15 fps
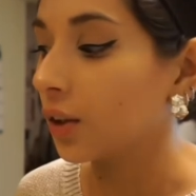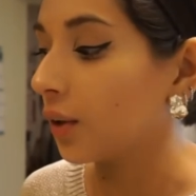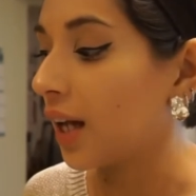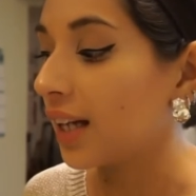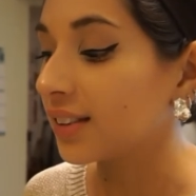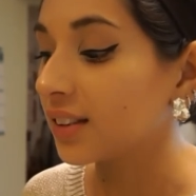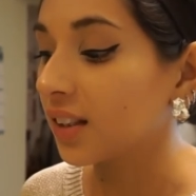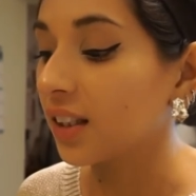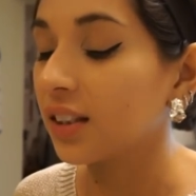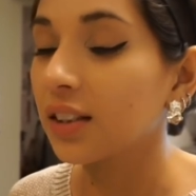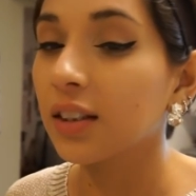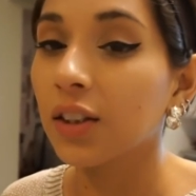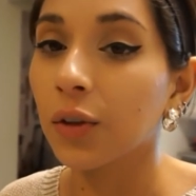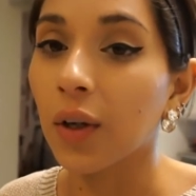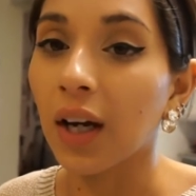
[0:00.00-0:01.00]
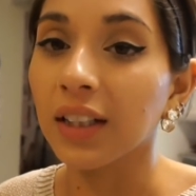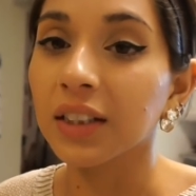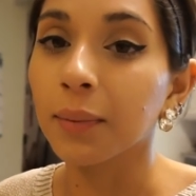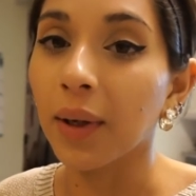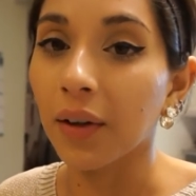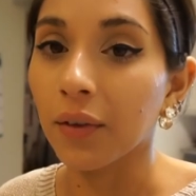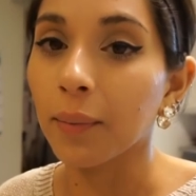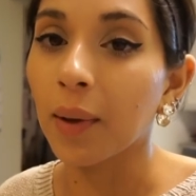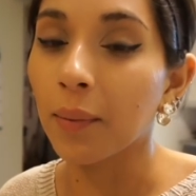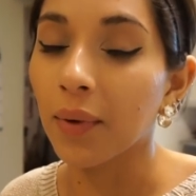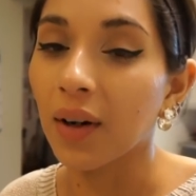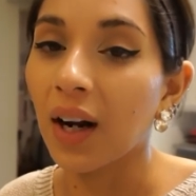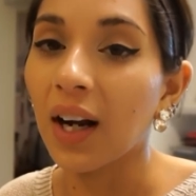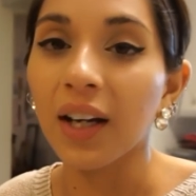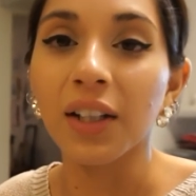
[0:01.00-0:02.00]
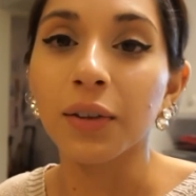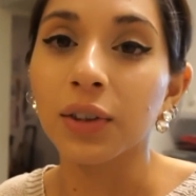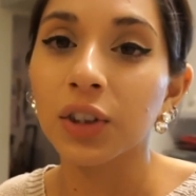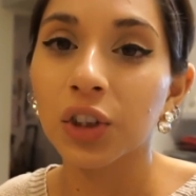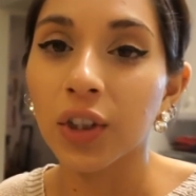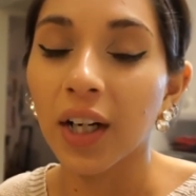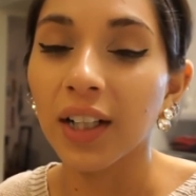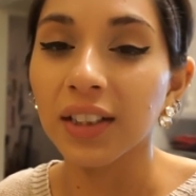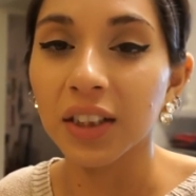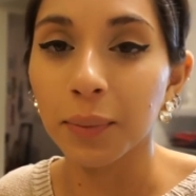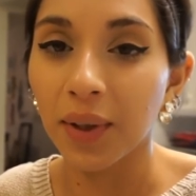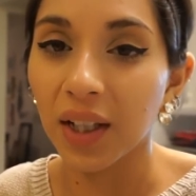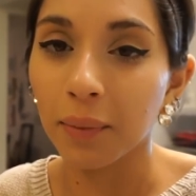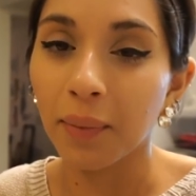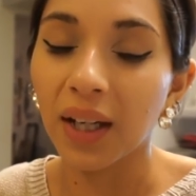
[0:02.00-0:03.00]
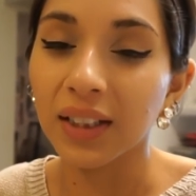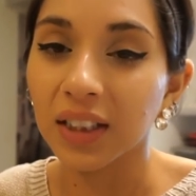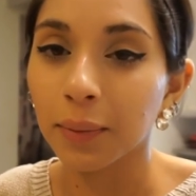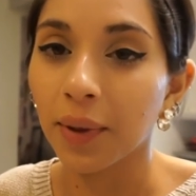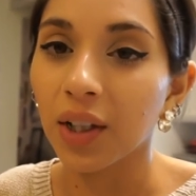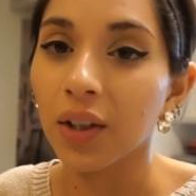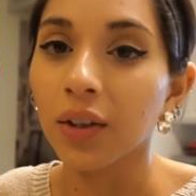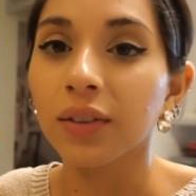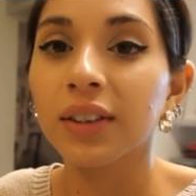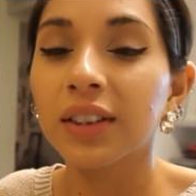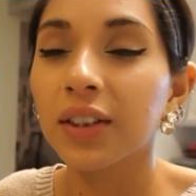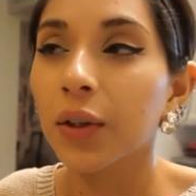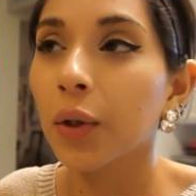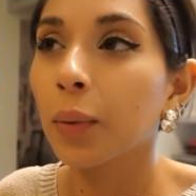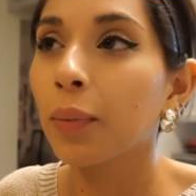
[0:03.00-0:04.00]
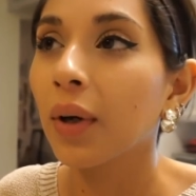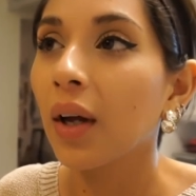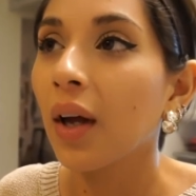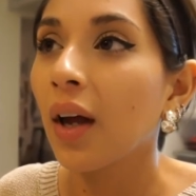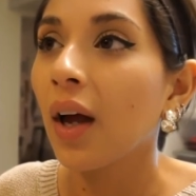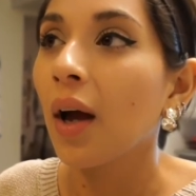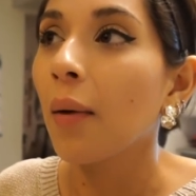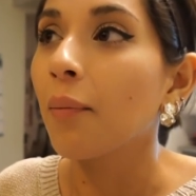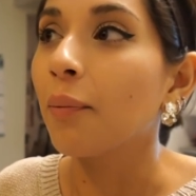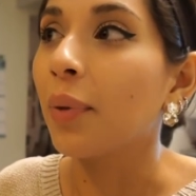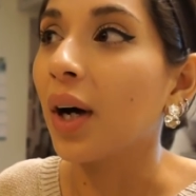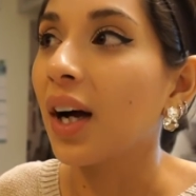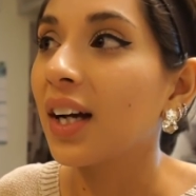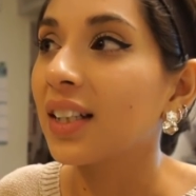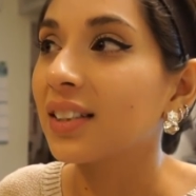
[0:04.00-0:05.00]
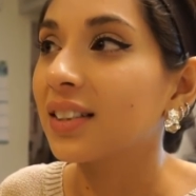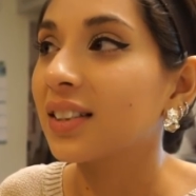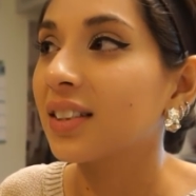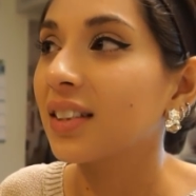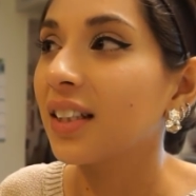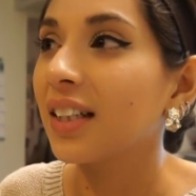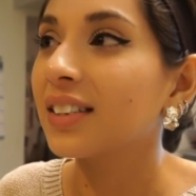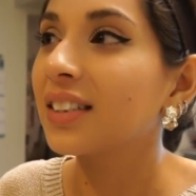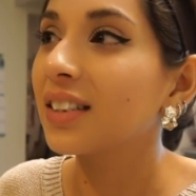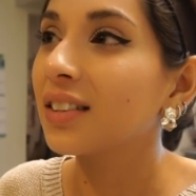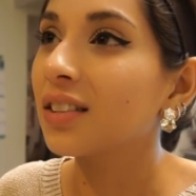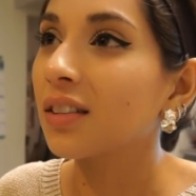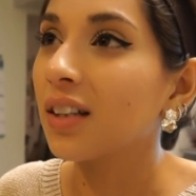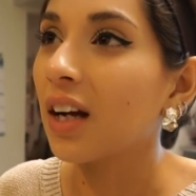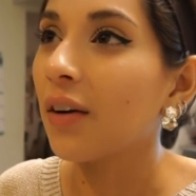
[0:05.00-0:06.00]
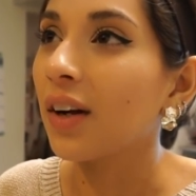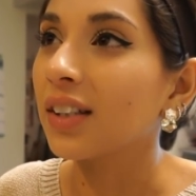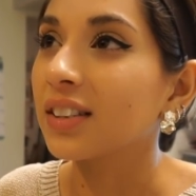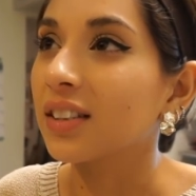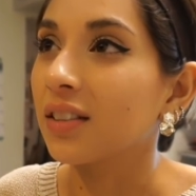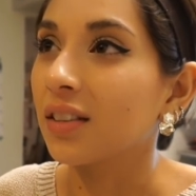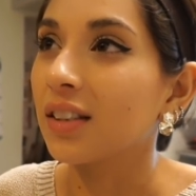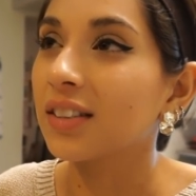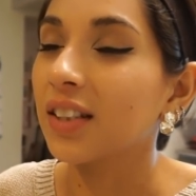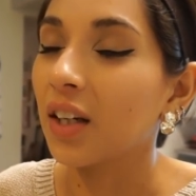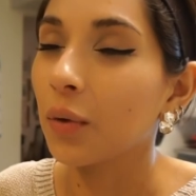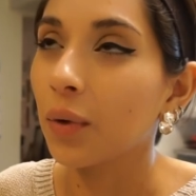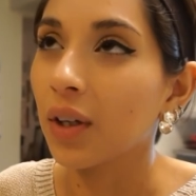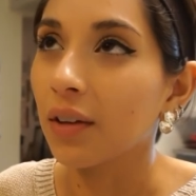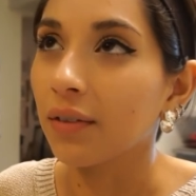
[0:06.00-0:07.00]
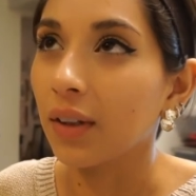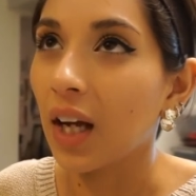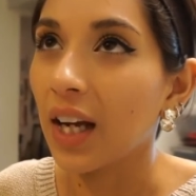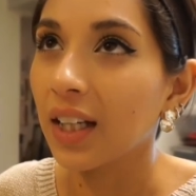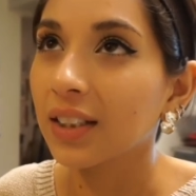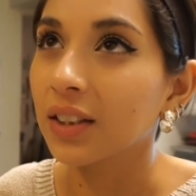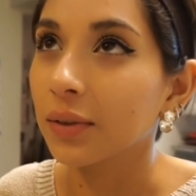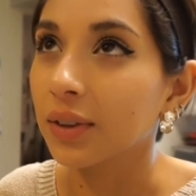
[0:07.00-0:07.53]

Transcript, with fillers: So last night, you guys might remember I was trying to make my tomato soup but it didn't turn out as good as I would have liked.